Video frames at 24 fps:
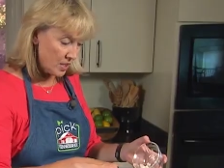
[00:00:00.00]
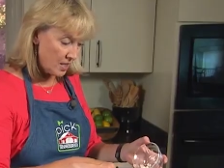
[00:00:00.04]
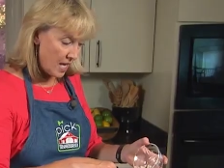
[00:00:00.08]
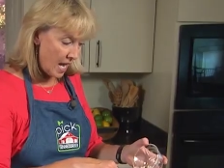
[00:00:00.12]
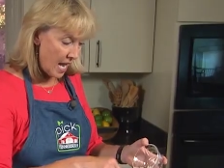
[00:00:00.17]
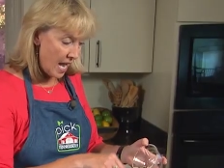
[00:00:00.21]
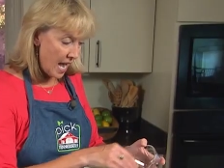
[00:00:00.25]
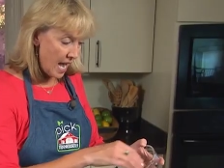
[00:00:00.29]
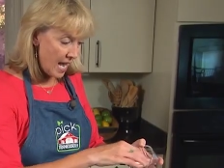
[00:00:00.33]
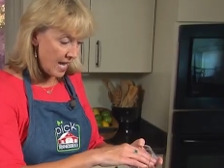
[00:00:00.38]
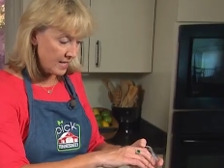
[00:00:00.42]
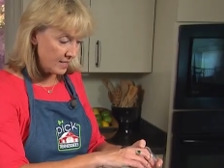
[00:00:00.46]

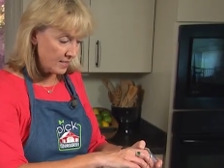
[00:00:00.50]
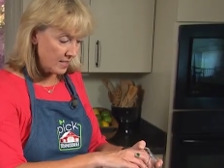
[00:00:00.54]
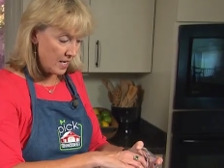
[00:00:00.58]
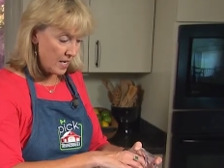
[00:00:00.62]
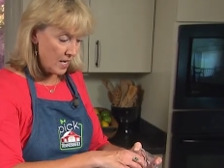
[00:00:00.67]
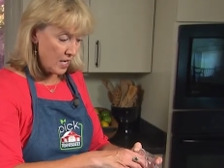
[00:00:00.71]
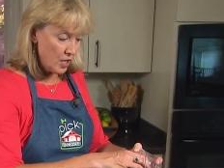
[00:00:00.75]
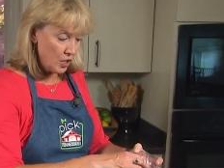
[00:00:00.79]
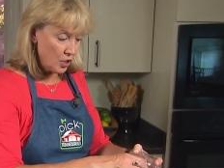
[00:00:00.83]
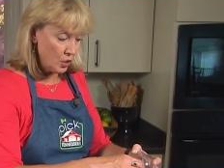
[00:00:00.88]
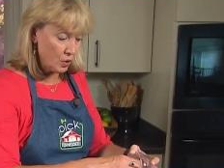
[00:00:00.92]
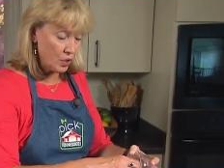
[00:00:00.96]
that,
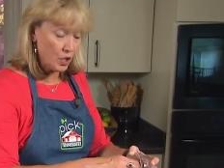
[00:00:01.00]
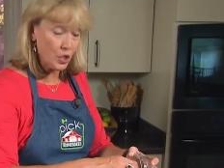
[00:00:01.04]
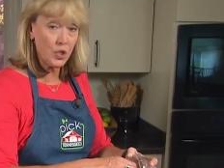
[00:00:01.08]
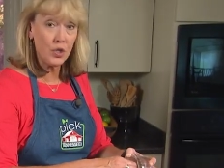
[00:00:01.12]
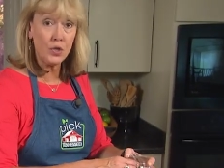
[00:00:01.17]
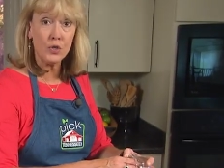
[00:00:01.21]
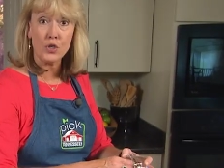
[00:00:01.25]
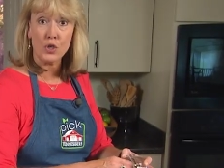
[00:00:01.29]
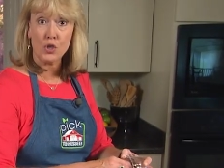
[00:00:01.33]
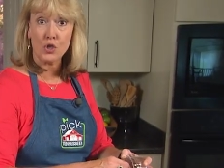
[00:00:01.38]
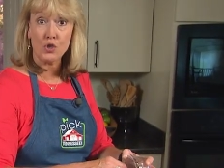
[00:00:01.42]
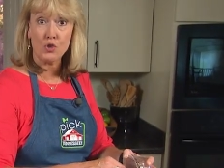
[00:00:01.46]
you could
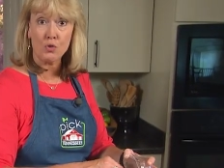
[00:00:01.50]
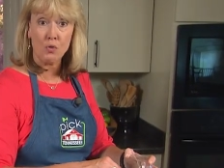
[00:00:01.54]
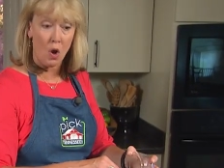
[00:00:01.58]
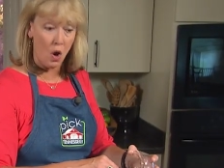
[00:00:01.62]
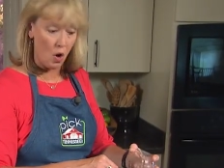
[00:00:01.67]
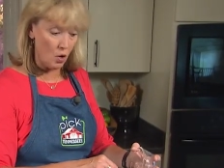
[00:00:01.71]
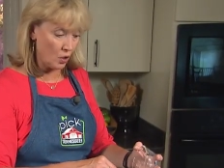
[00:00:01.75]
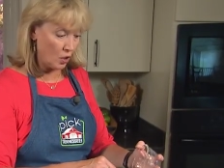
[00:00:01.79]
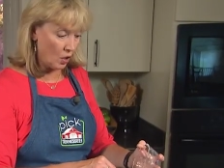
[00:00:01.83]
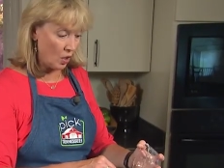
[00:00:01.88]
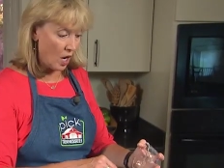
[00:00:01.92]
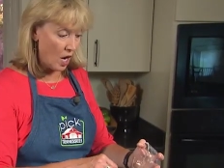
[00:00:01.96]
use a
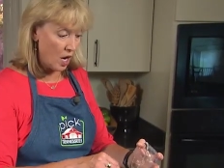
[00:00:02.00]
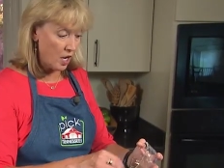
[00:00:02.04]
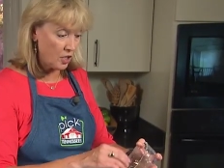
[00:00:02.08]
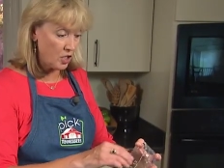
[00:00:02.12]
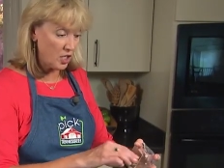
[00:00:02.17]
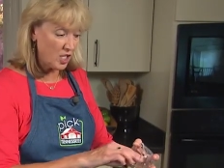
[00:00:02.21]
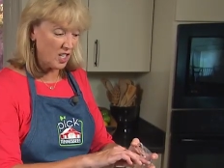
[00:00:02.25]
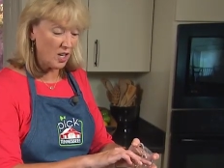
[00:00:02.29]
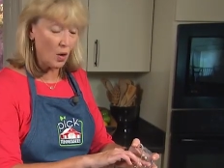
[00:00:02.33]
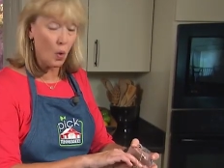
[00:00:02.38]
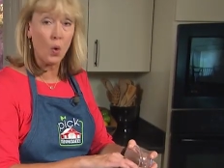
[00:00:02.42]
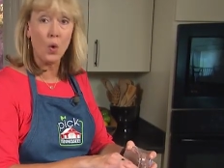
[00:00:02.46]
stronger
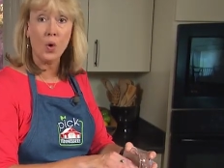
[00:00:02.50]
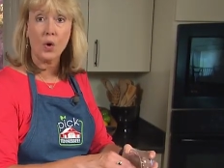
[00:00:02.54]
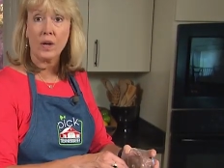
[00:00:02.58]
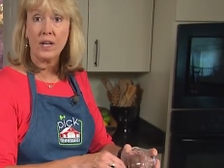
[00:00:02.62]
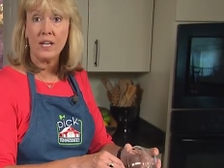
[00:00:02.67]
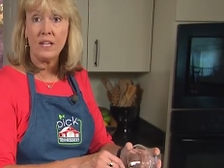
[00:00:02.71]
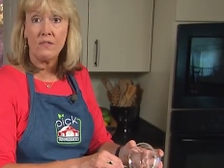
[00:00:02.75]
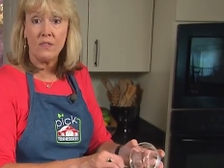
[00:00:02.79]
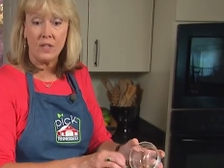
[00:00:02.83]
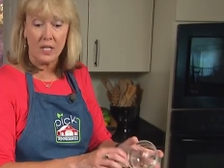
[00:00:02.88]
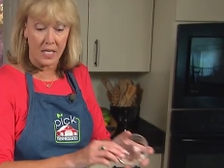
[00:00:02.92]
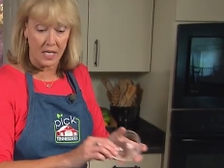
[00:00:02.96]
onion or
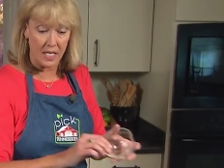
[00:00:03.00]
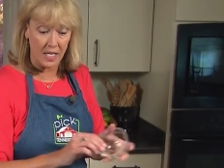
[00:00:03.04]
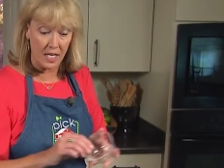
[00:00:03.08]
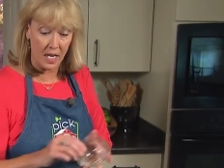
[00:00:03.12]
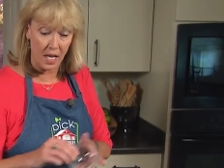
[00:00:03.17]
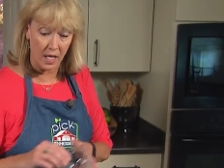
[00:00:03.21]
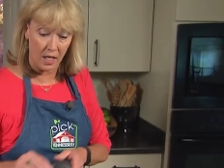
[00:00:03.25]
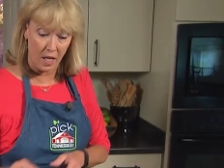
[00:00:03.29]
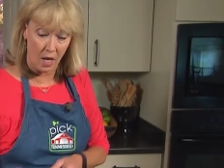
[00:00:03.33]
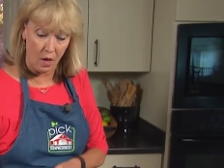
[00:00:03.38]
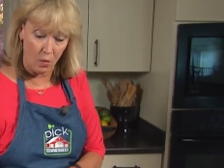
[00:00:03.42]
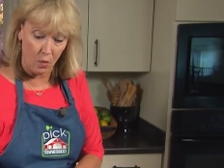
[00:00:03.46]
even a
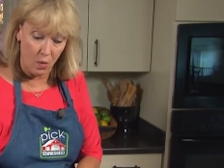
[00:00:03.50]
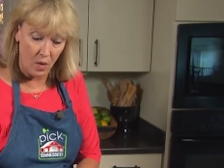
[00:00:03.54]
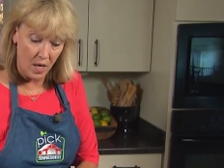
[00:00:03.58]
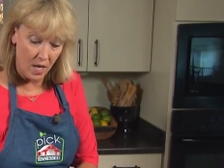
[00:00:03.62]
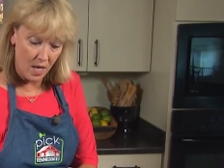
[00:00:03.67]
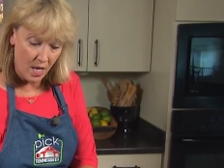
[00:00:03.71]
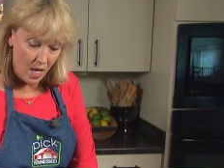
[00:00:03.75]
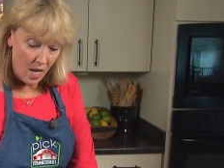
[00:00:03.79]
yellow